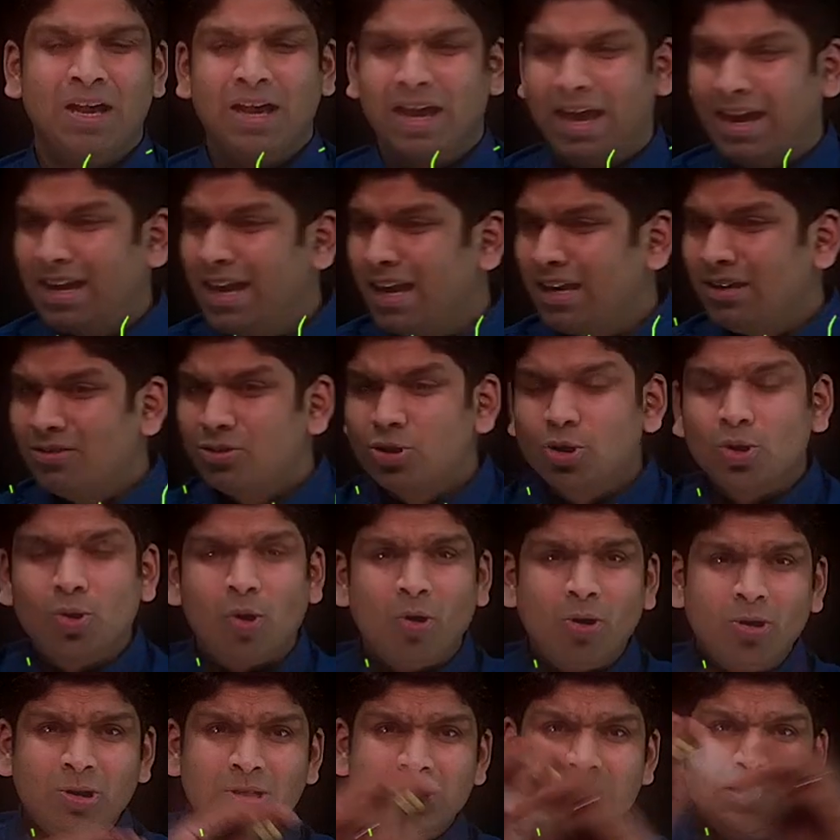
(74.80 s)
again
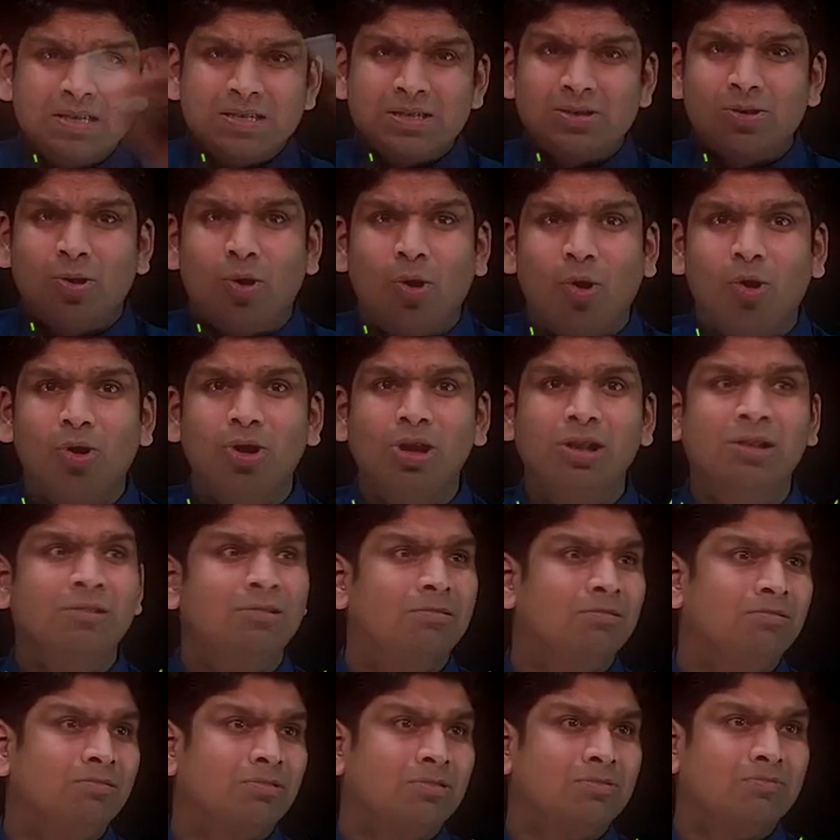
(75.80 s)
throughout this whole
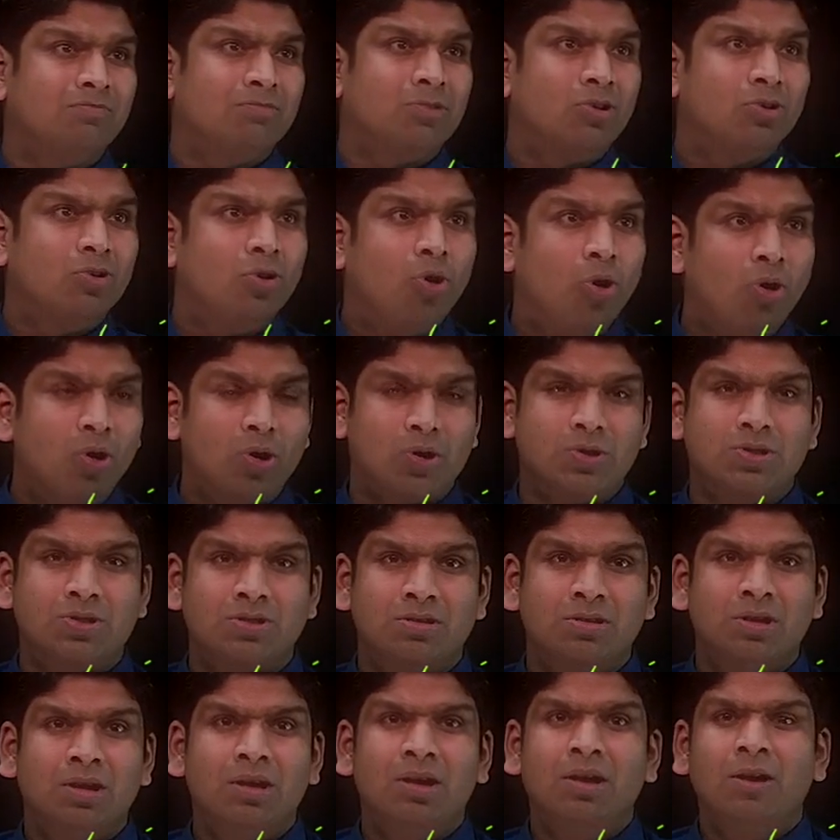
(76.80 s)
course
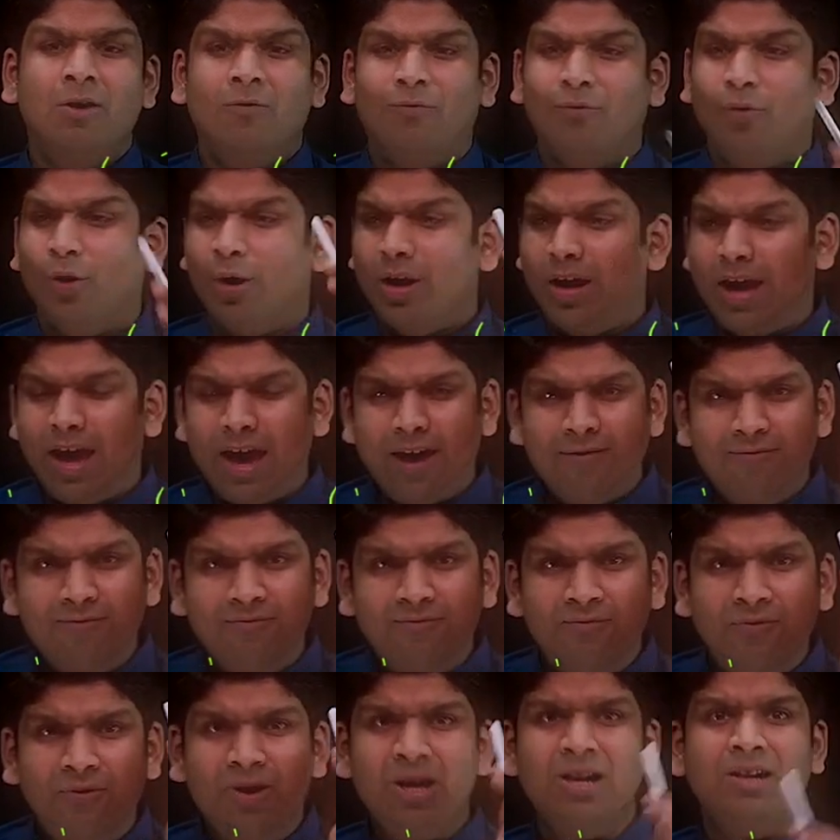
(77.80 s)
for
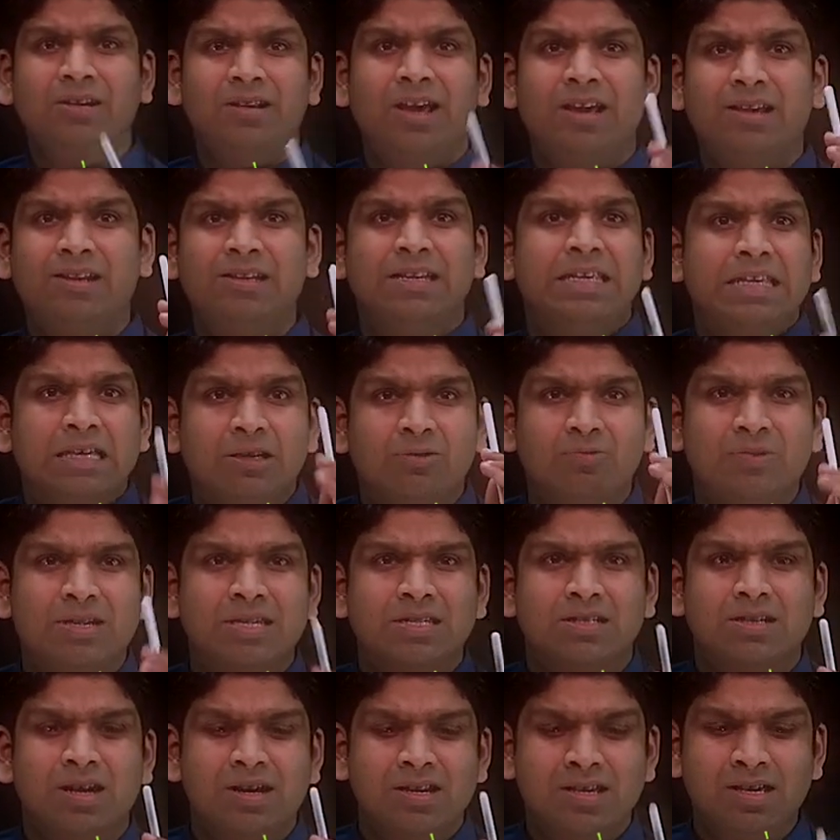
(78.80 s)
every technique we
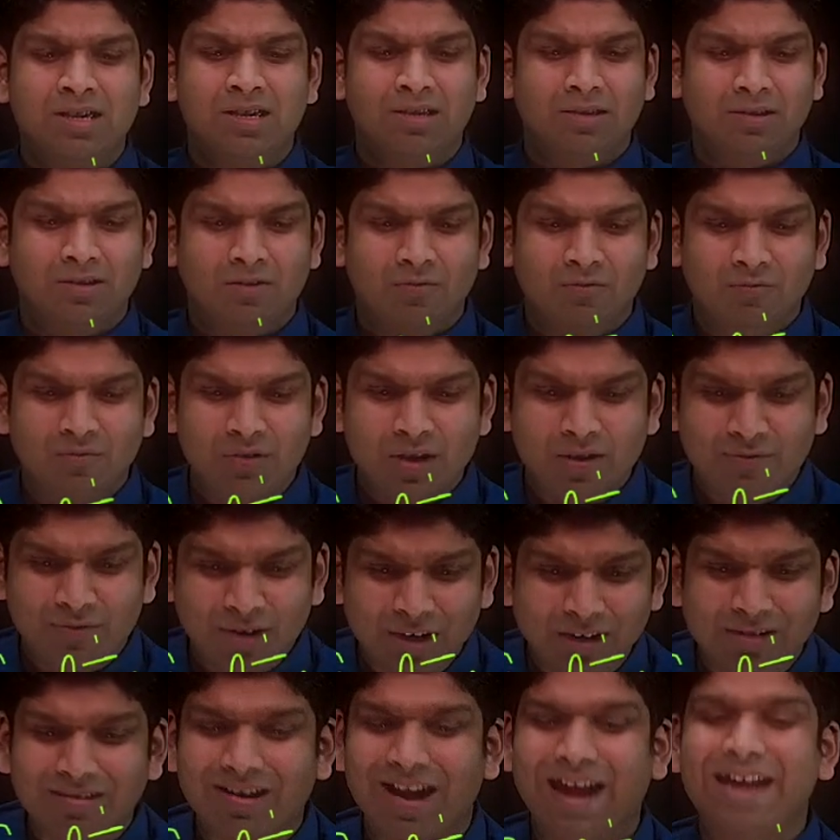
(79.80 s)
study, we
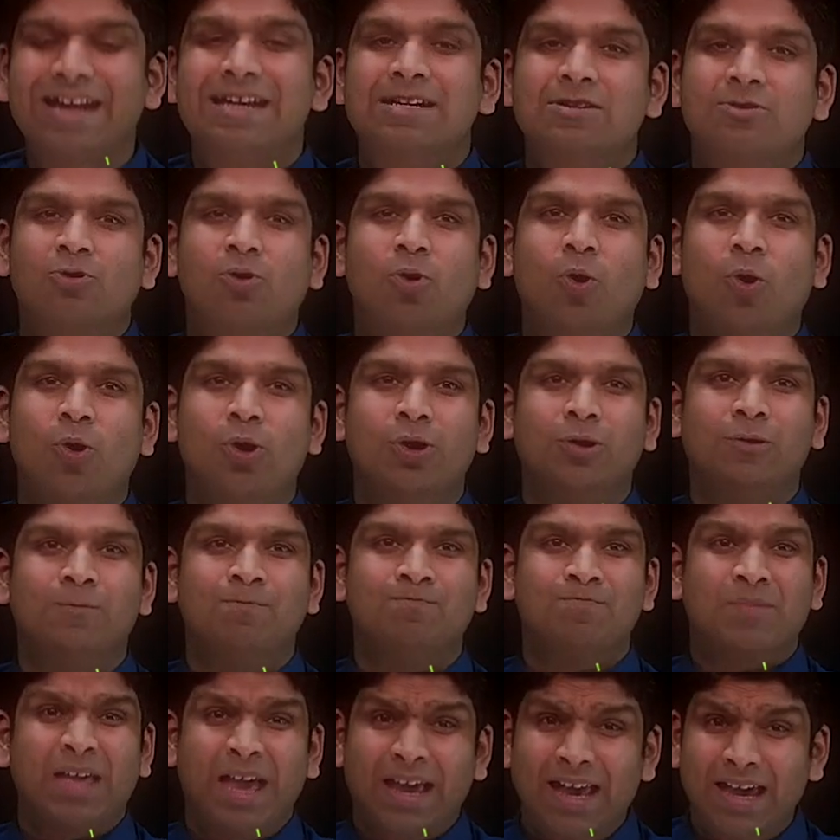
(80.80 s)
will write code.
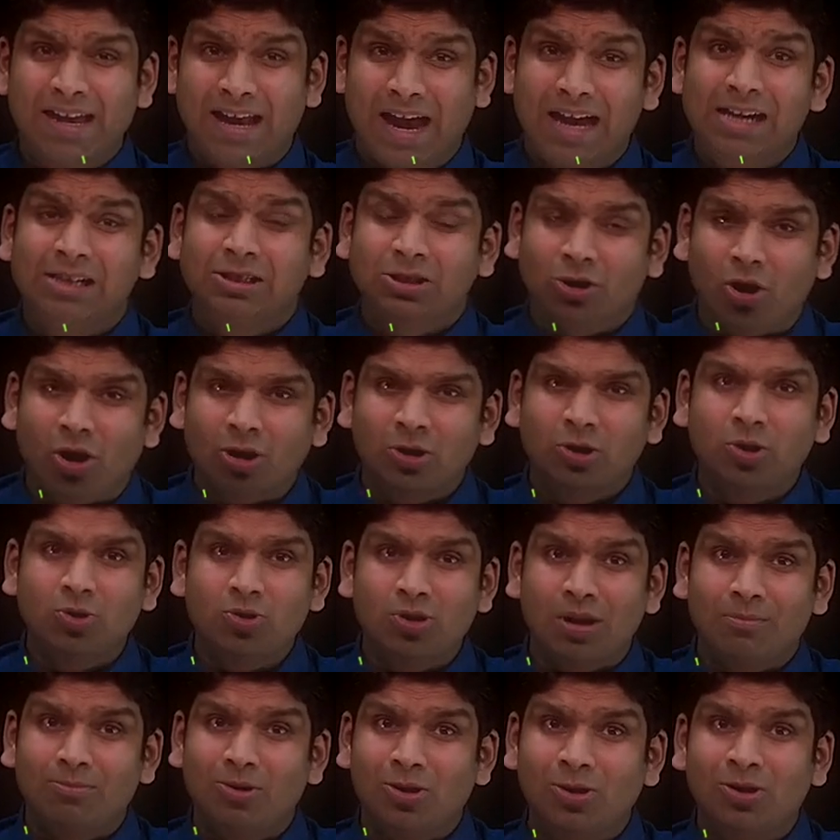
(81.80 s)
Again, I'll talk to
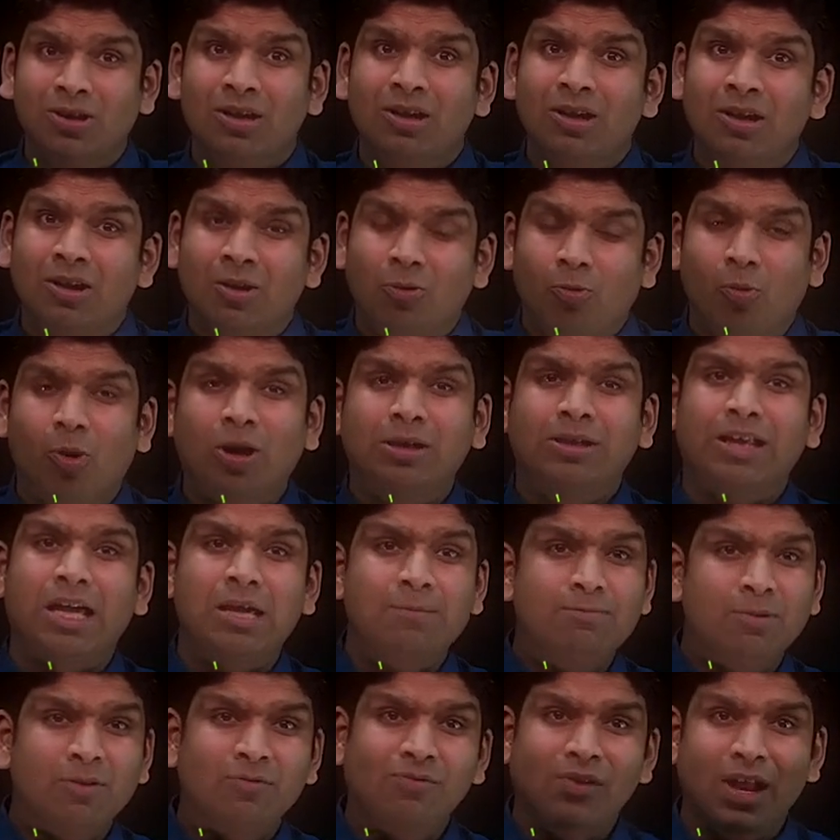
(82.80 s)
you about what
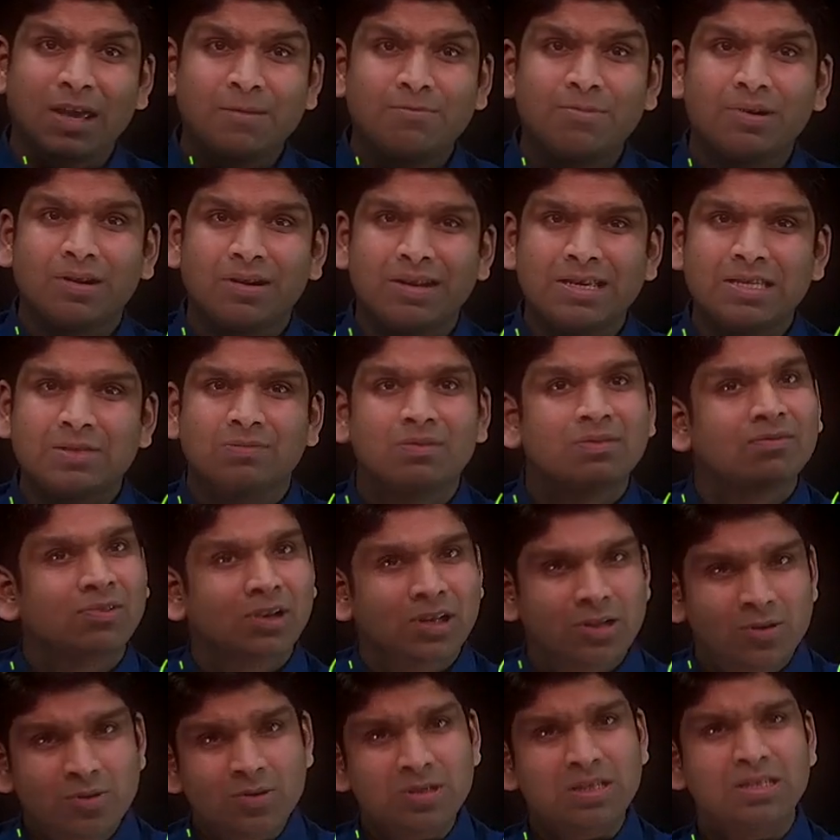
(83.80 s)
type of libraries we
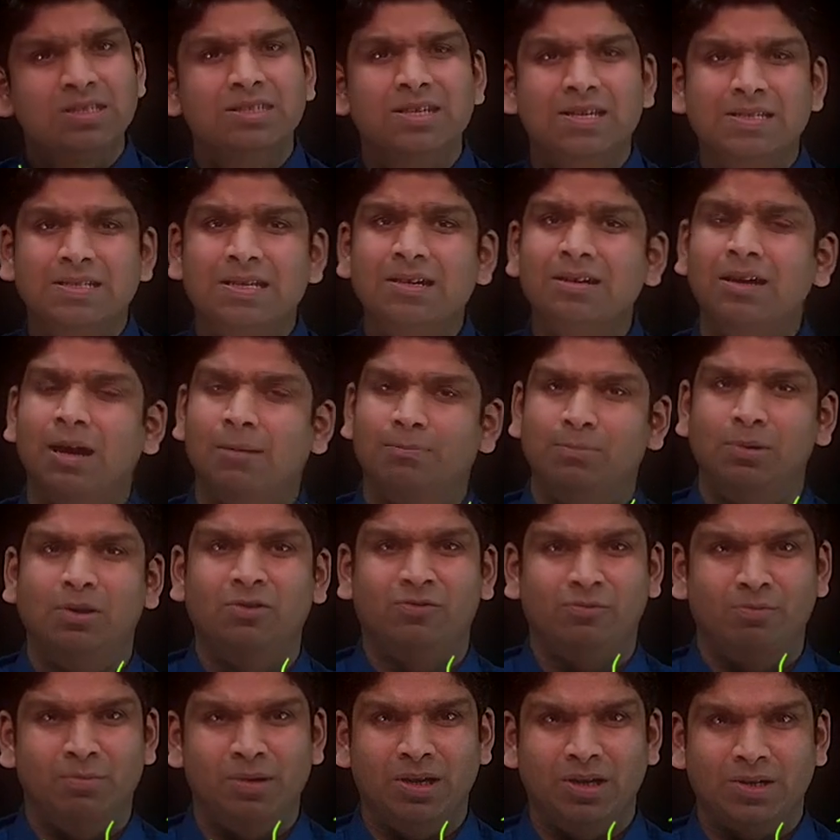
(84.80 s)
will use in just a couple
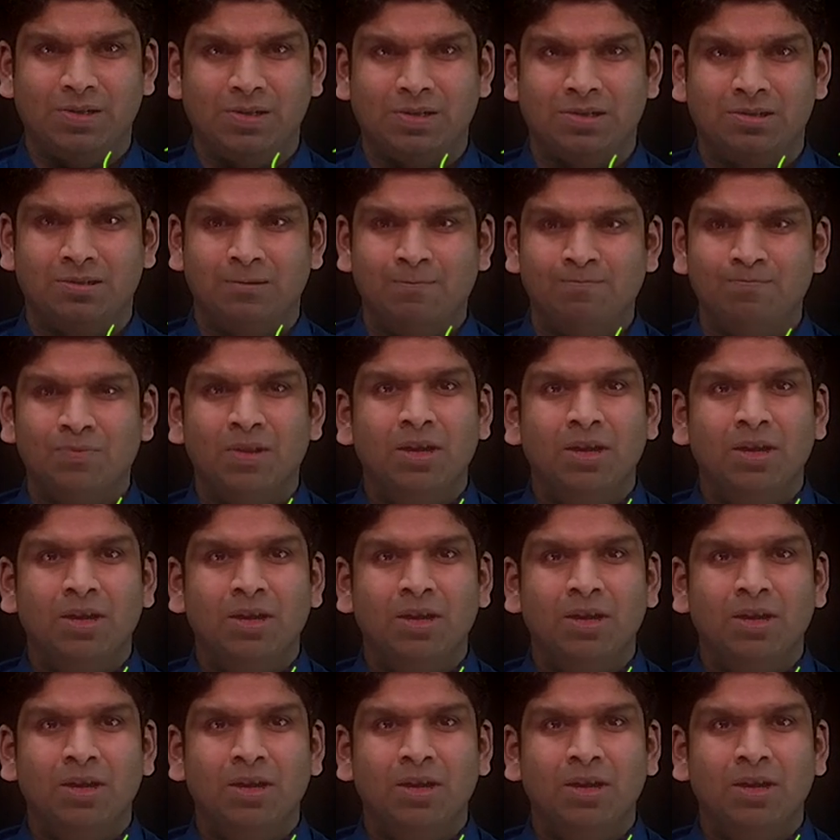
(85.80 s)
of minutes.